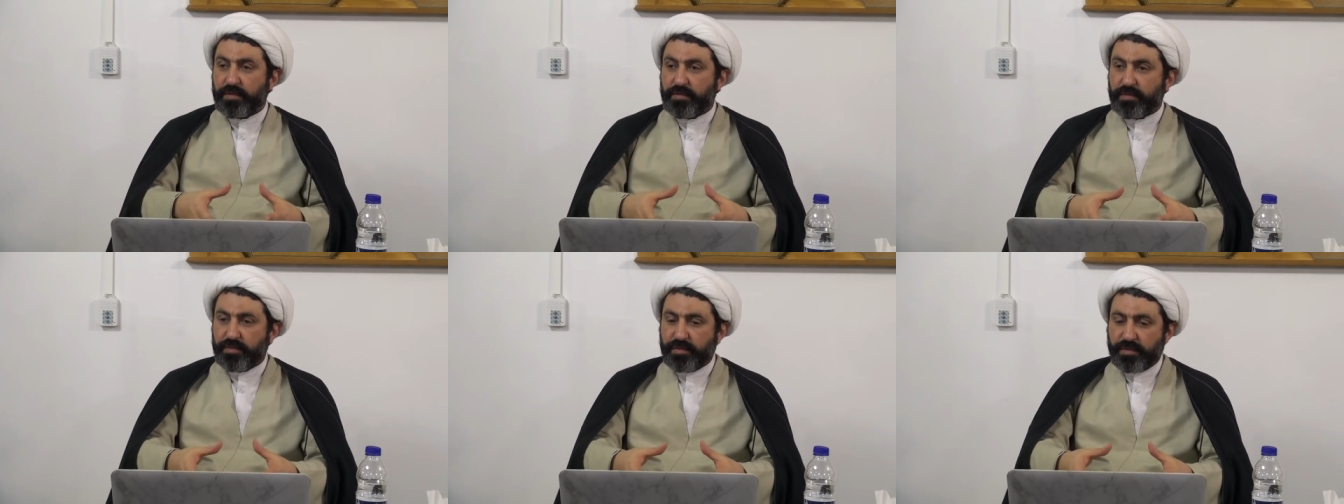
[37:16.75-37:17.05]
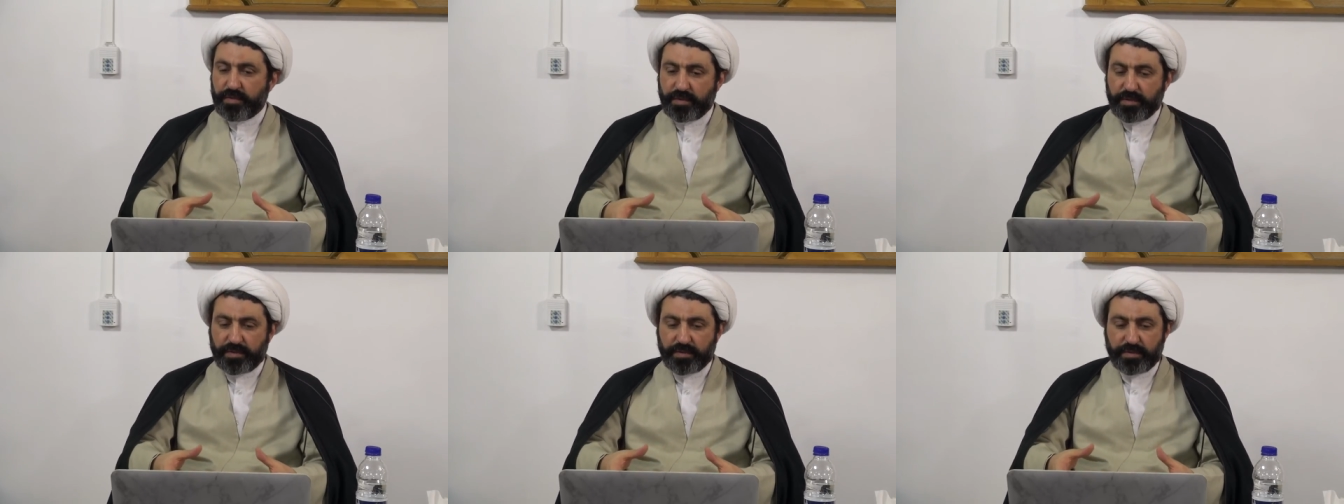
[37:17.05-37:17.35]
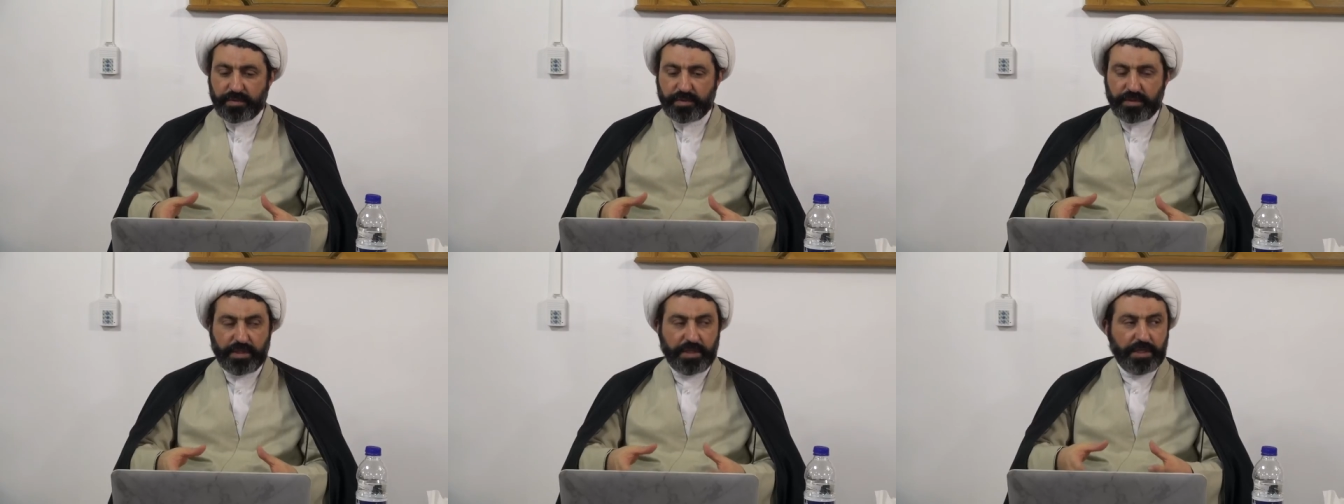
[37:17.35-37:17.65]
uh,
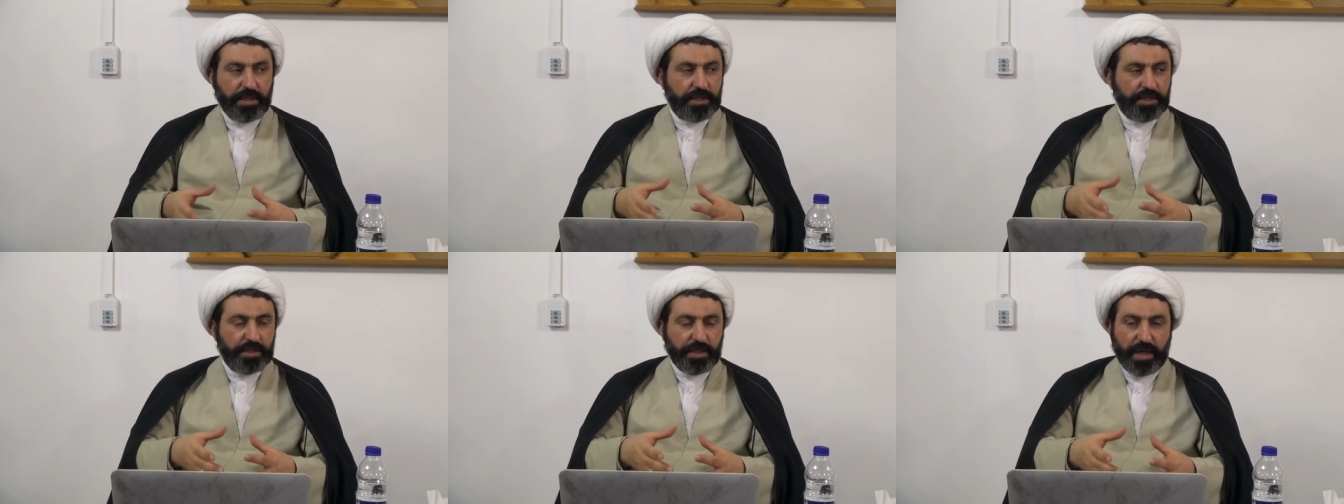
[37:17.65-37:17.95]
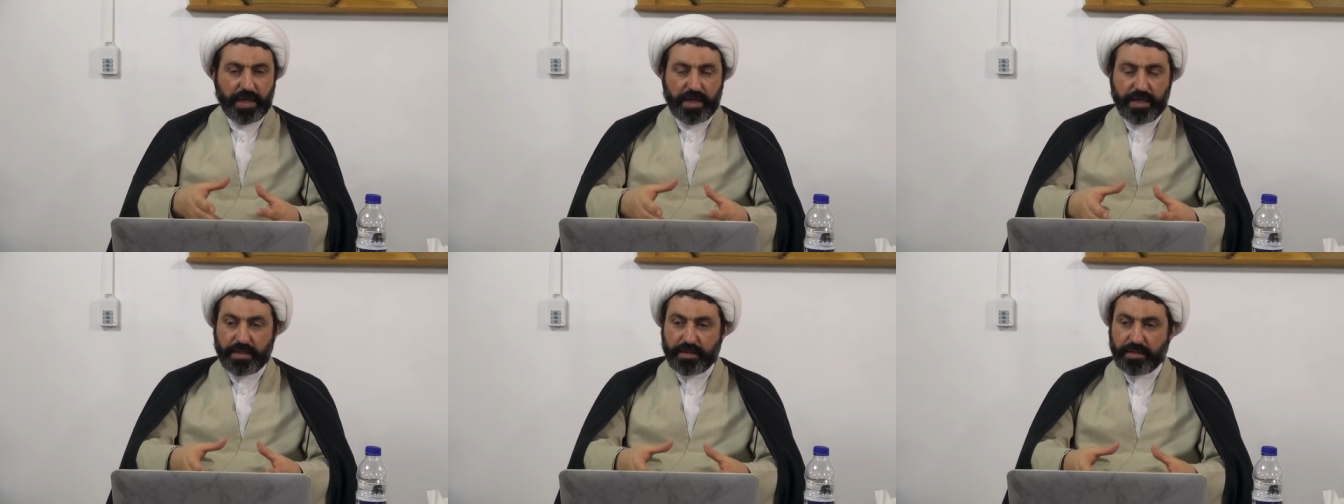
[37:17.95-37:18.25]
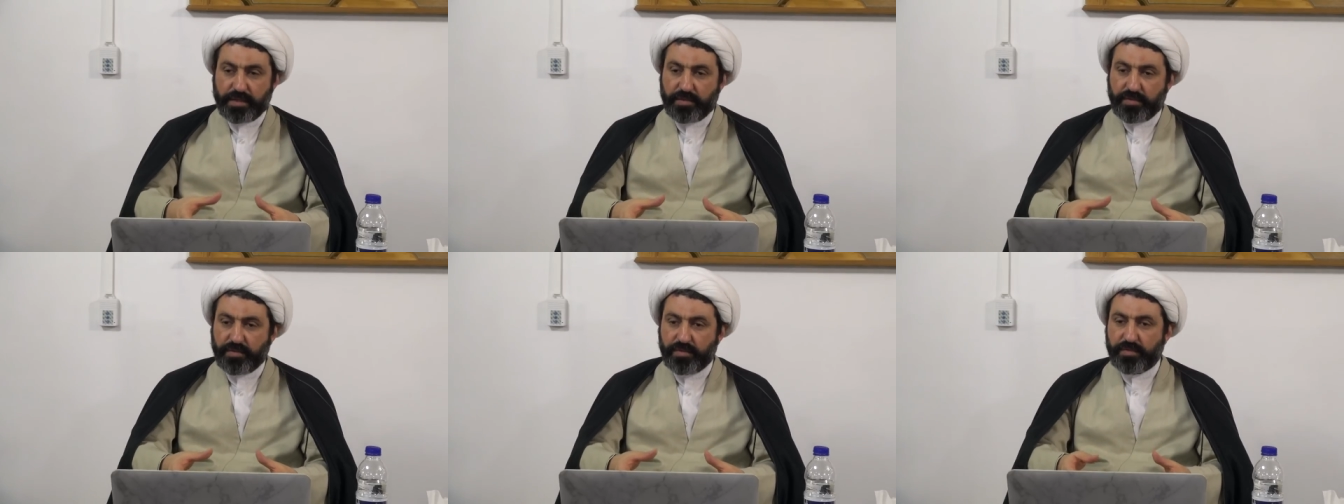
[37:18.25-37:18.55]
dish and,
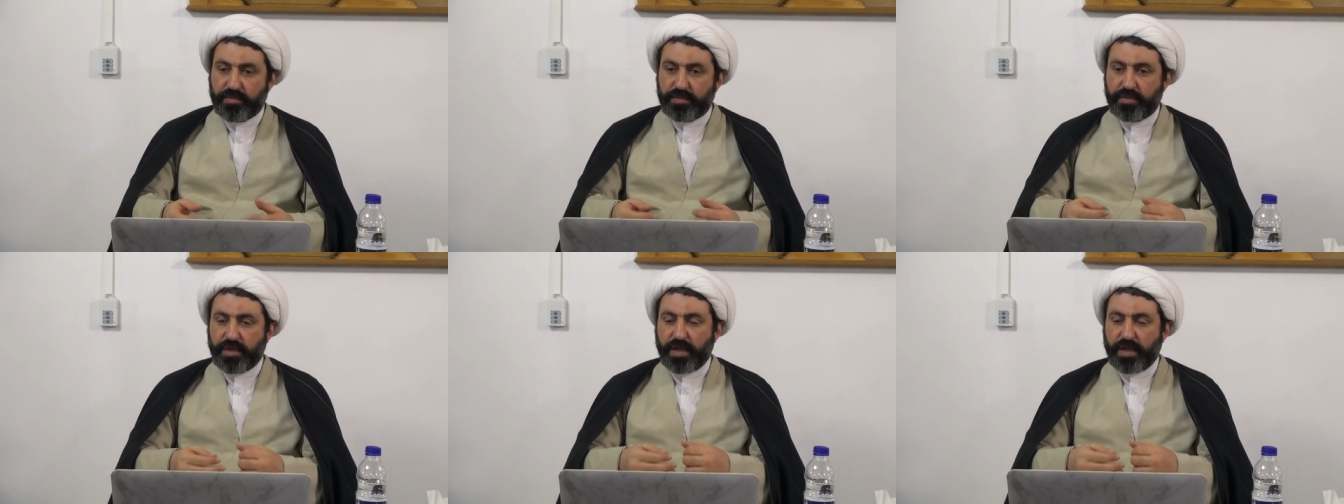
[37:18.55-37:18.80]
you know,